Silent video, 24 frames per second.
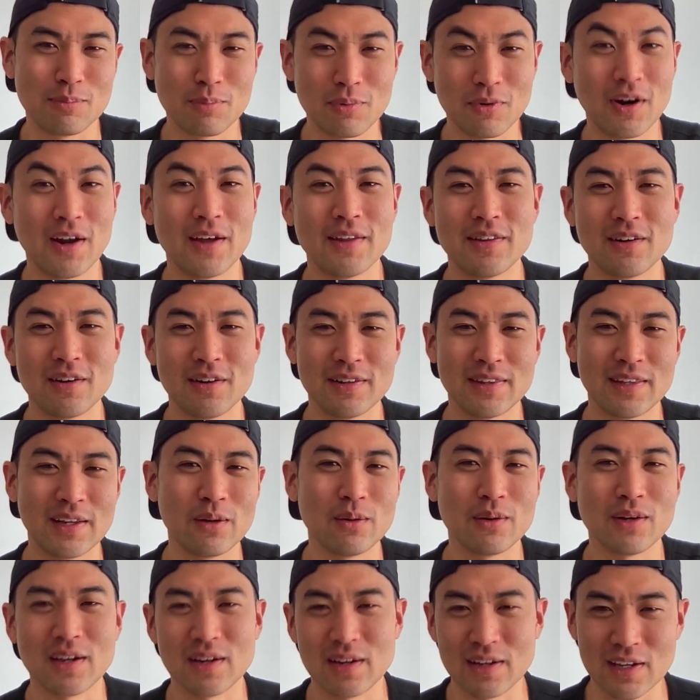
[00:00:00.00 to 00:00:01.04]
brother, and they
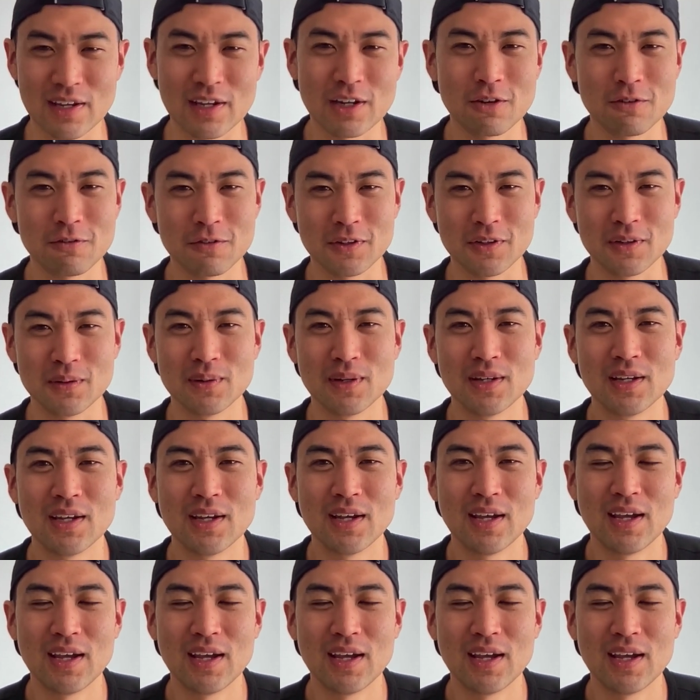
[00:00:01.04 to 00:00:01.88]
were getting interviewed.